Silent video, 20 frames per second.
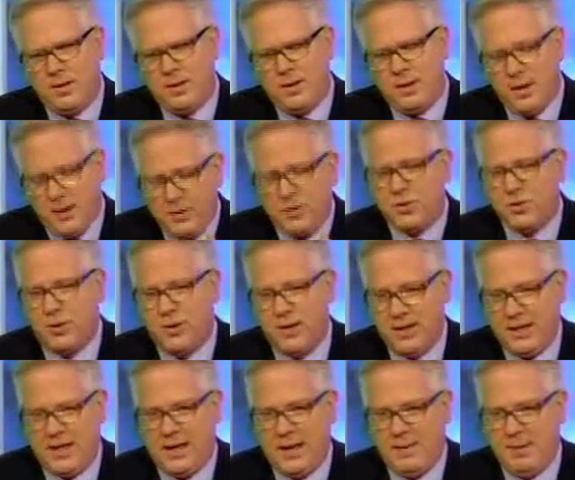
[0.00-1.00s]
Another story
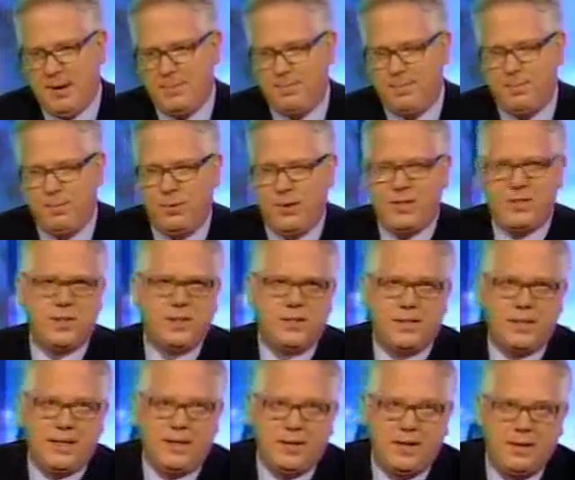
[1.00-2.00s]
that came up
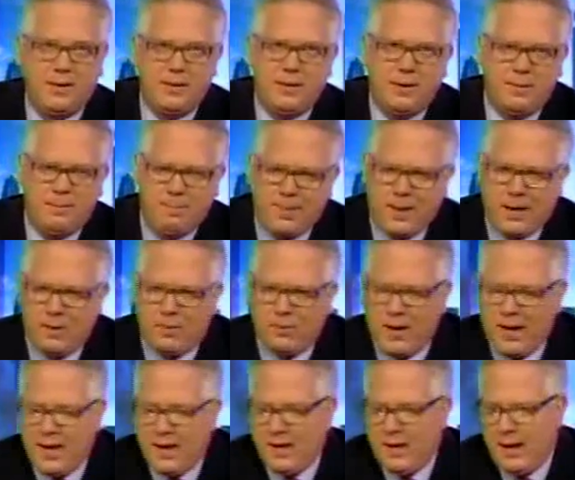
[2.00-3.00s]
recently that I
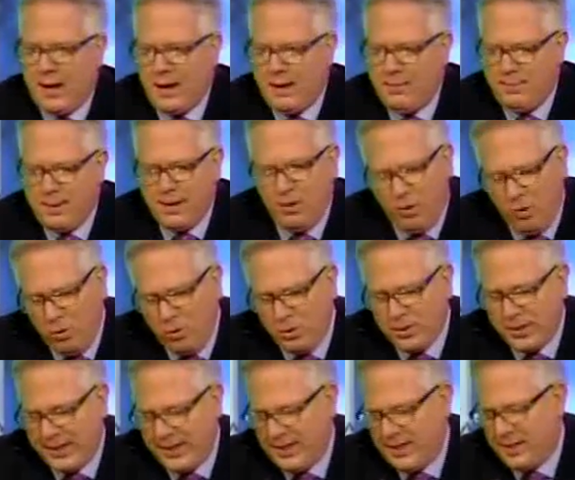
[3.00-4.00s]
read, and I've been
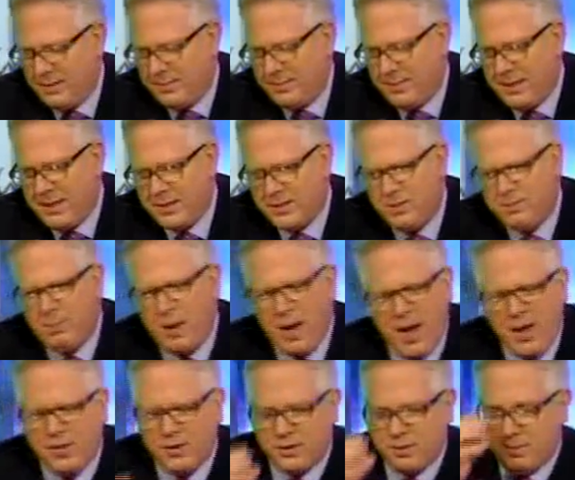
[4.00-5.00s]
holding it because it
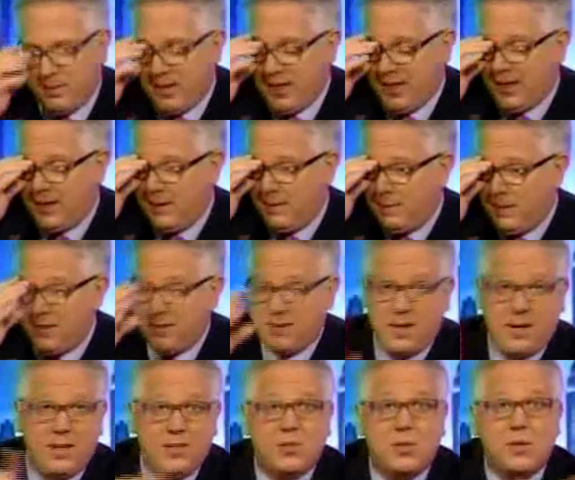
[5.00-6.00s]
bothered me. And
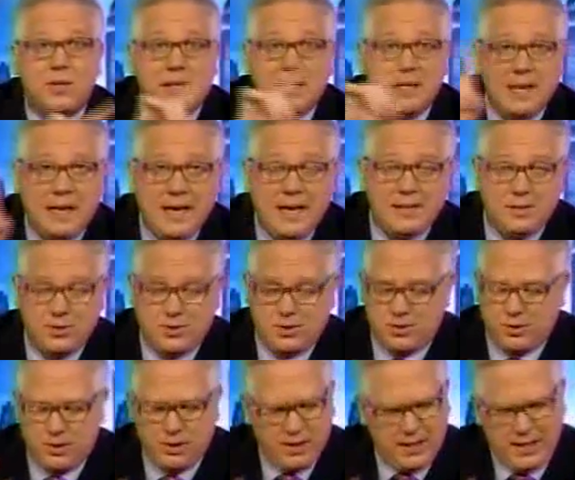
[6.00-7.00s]
until I saw the Atlanta
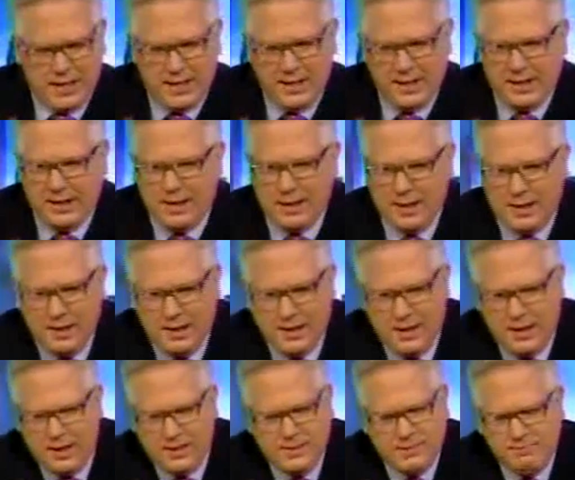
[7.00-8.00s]
story, I,
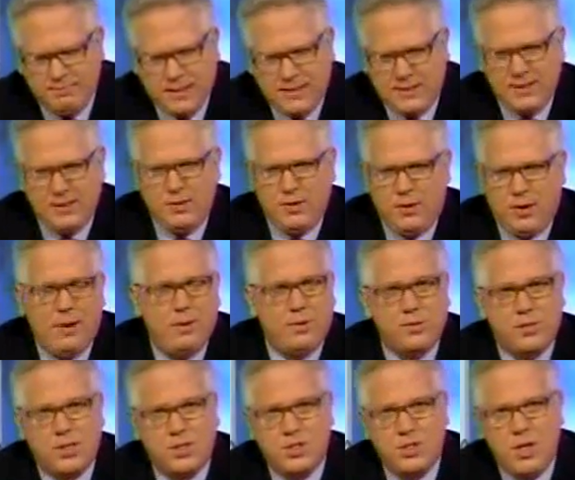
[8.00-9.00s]
I, I, didn't know how I
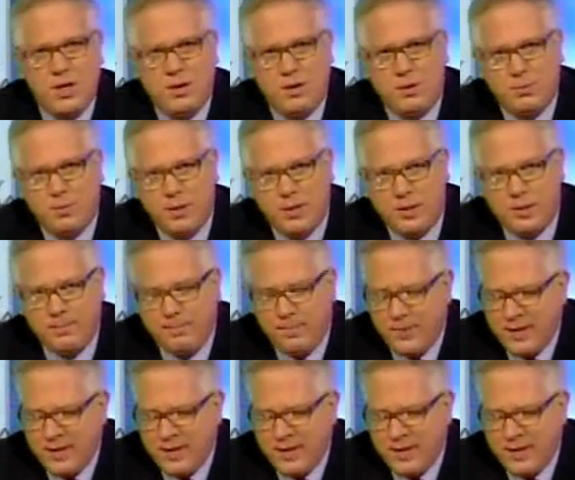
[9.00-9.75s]
was going to share it with you.